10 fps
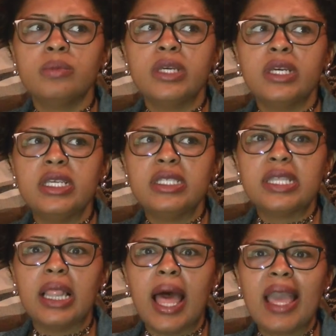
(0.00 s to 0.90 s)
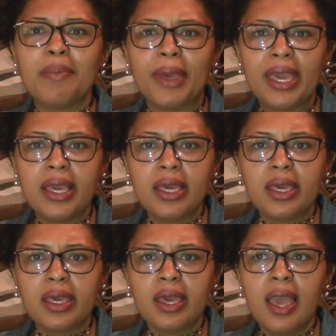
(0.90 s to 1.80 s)
It's light
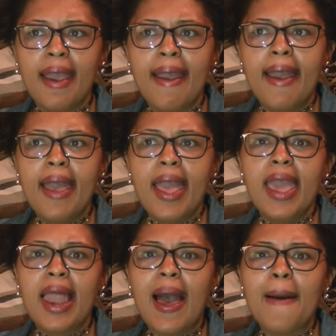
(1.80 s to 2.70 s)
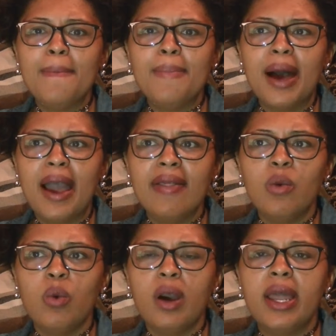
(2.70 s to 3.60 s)
pink, and I buy the
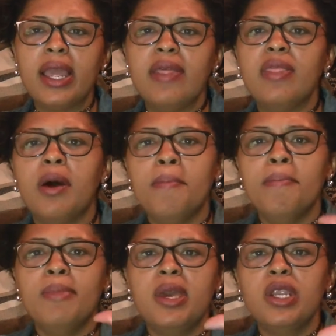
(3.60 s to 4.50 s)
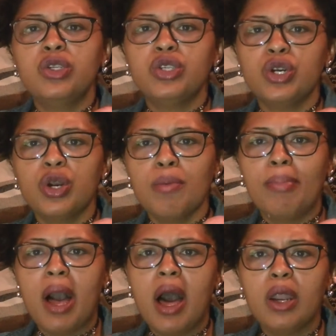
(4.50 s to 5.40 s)
one in the miniature
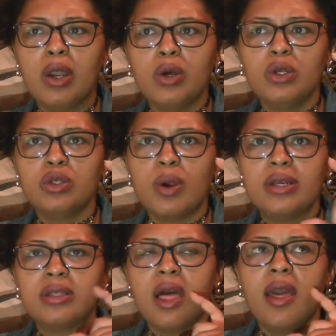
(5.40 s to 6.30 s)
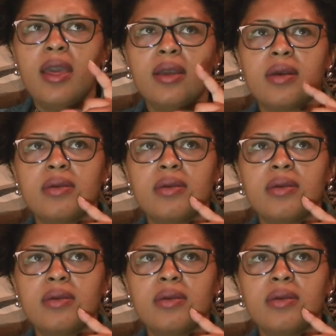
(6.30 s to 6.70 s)
bottles where it's like,